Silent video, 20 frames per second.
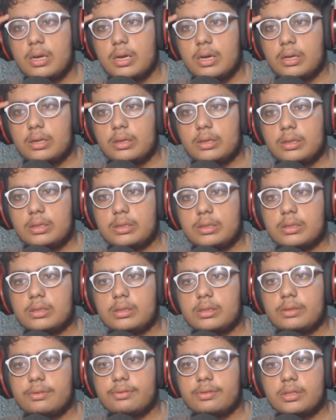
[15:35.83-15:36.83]
this
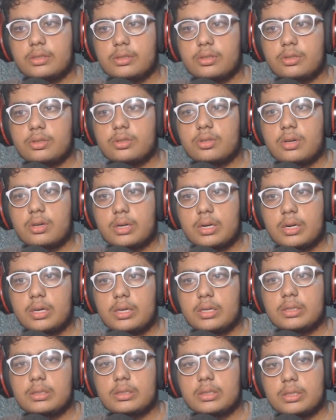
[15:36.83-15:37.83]
difference also
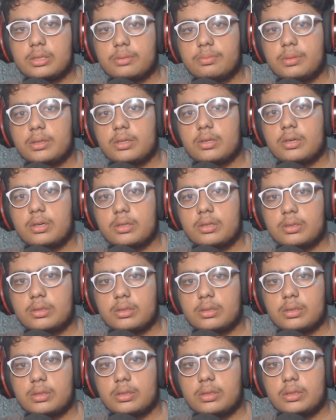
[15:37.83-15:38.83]
occurring just
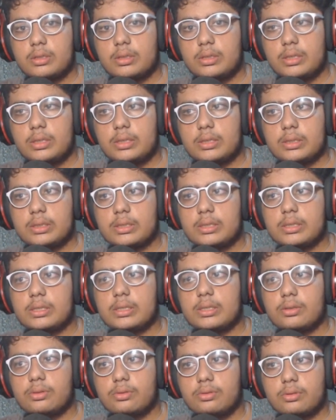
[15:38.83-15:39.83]
because it is
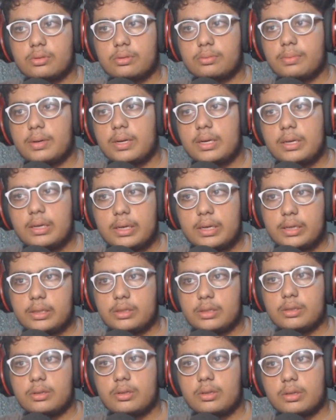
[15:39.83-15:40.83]
took by
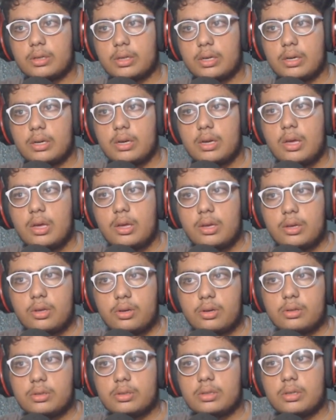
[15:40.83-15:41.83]
nature. Okay,
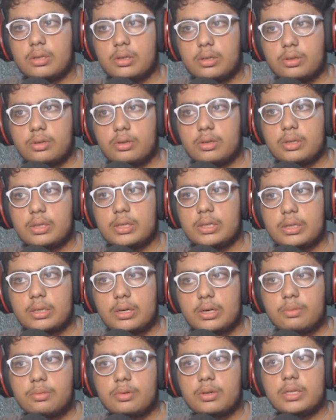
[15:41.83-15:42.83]
you're
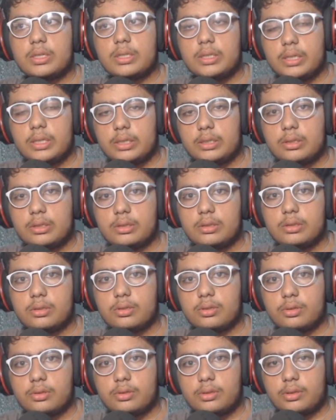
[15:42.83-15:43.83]
reading about the nature,
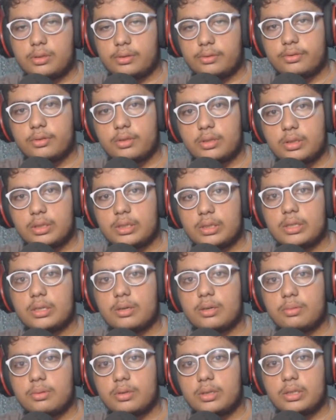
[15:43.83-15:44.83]
so if you're
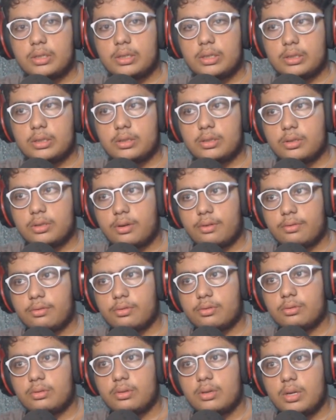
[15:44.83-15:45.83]
reading about the nature, you have
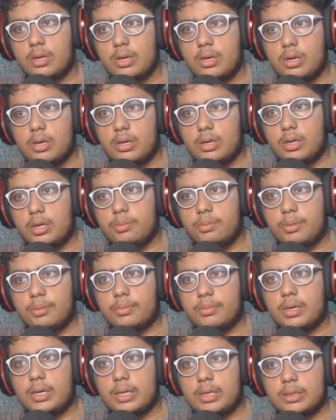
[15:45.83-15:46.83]
to
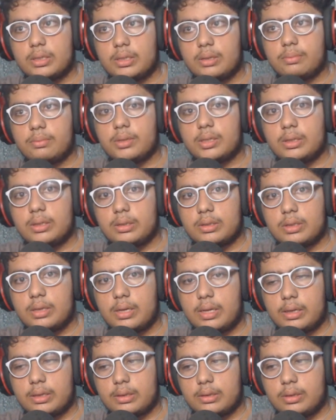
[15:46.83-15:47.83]
remember like some things
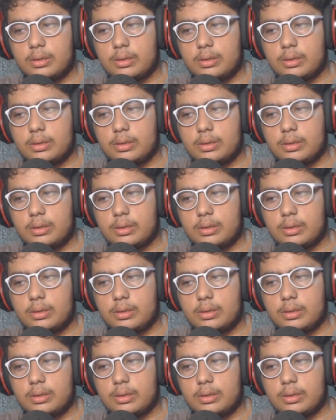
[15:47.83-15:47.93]
like